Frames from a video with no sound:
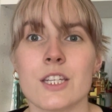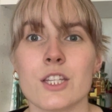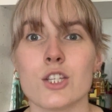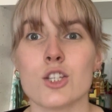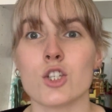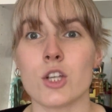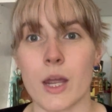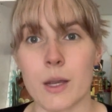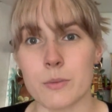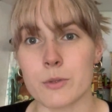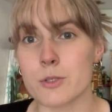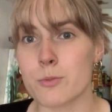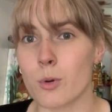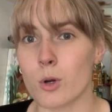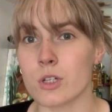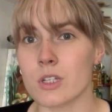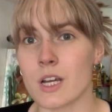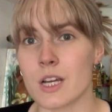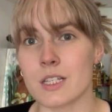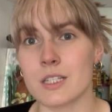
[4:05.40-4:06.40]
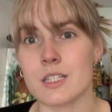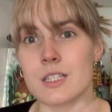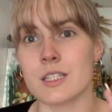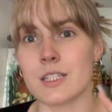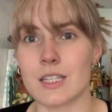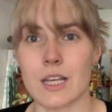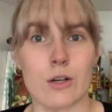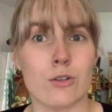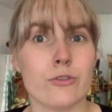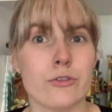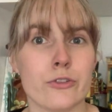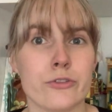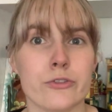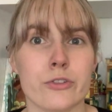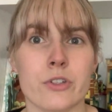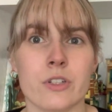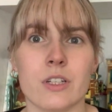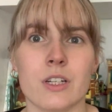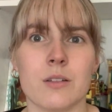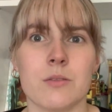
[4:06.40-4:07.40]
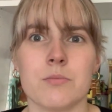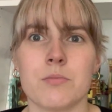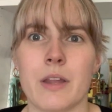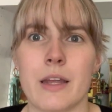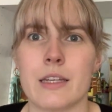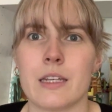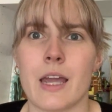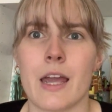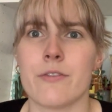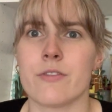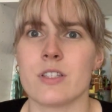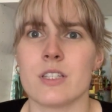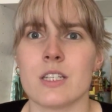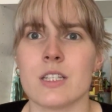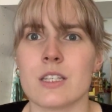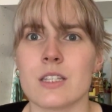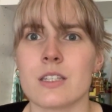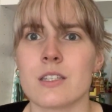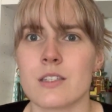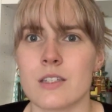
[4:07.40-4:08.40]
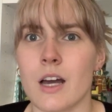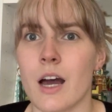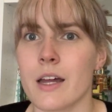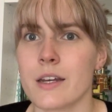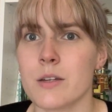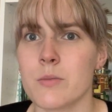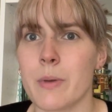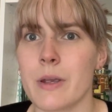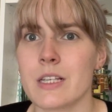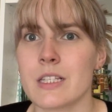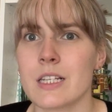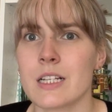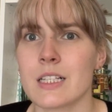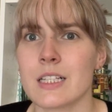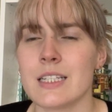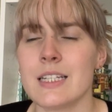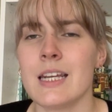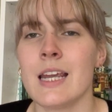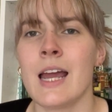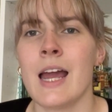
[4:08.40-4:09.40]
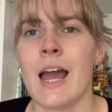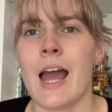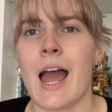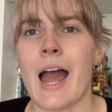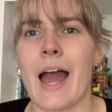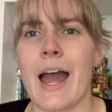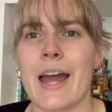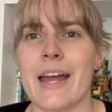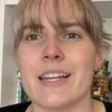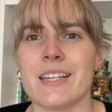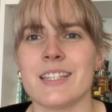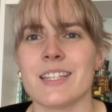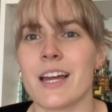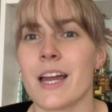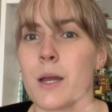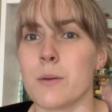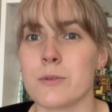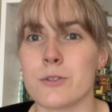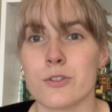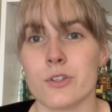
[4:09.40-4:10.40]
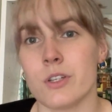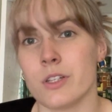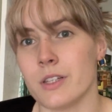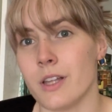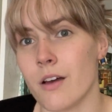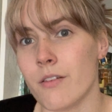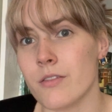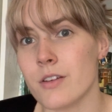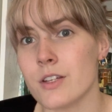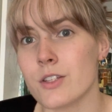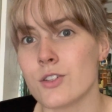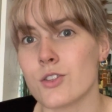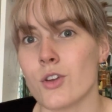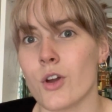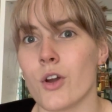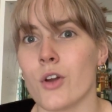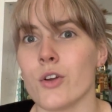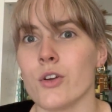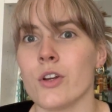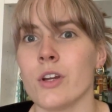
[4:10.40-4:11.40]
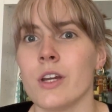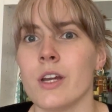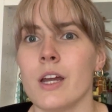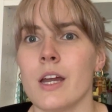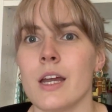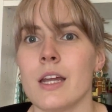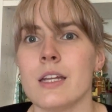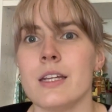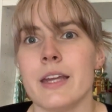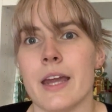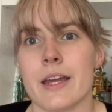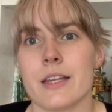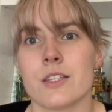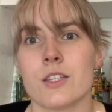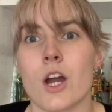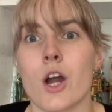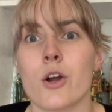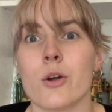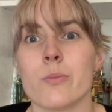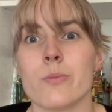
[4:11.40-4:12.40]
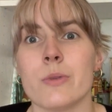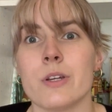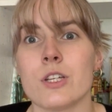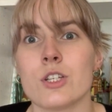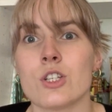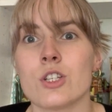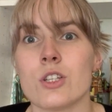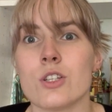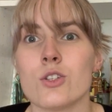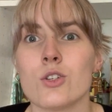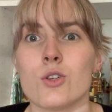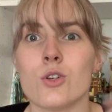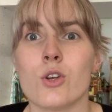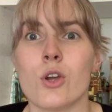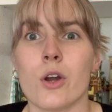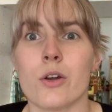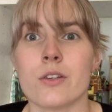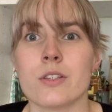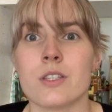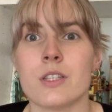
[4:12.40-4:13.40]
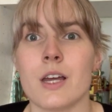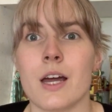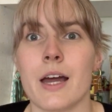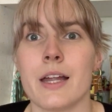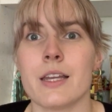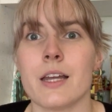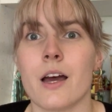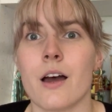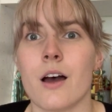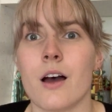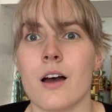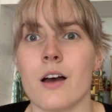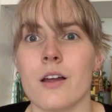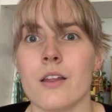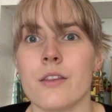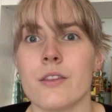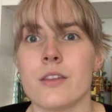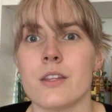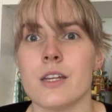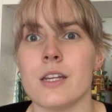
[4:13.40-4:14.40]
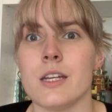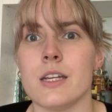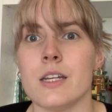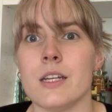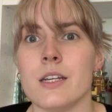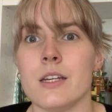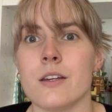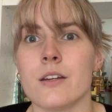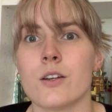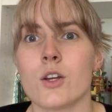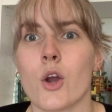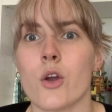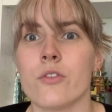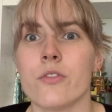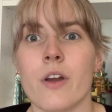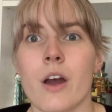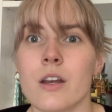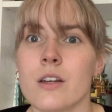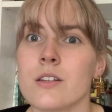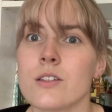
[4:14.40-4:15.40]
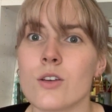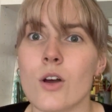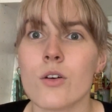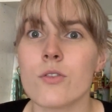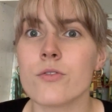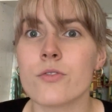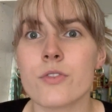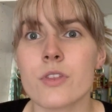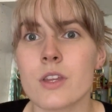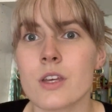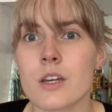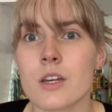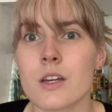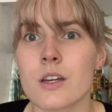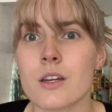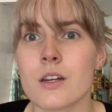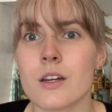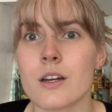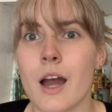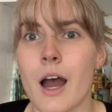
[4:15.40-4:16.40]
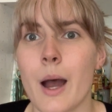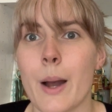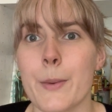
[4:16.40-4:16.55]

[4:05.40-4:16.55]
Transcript: Shameless podcast itself for like ever since it started basically, and I absolutely love it. So yeah, Zara and Mish, the 2 girls that are the co-founders of the